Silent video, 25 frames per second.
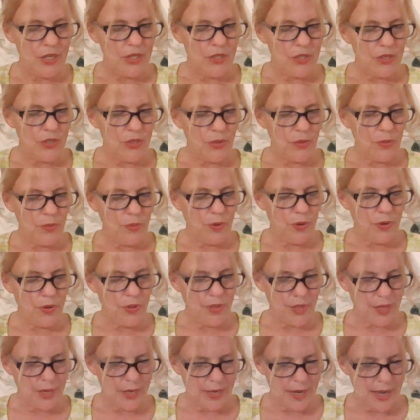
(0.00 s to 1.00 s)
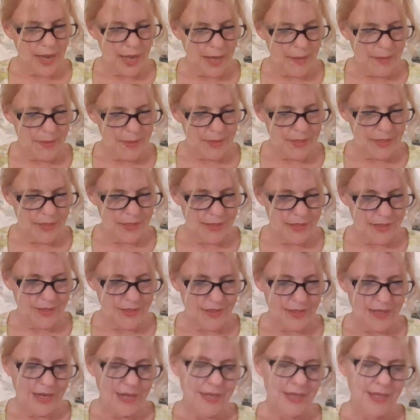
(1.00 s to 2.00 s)
to the worthy
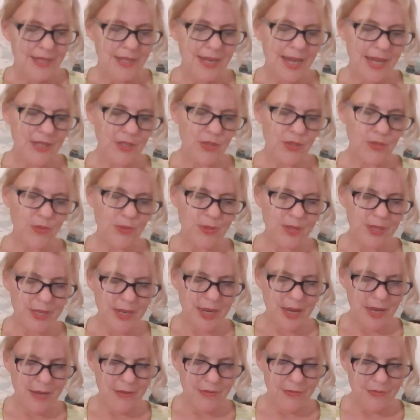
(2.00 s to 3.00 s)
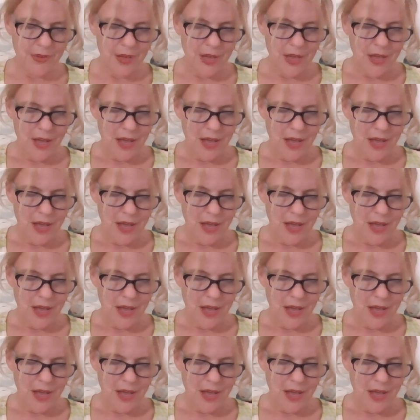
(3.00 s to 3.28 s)
inhabitants. Natural enough.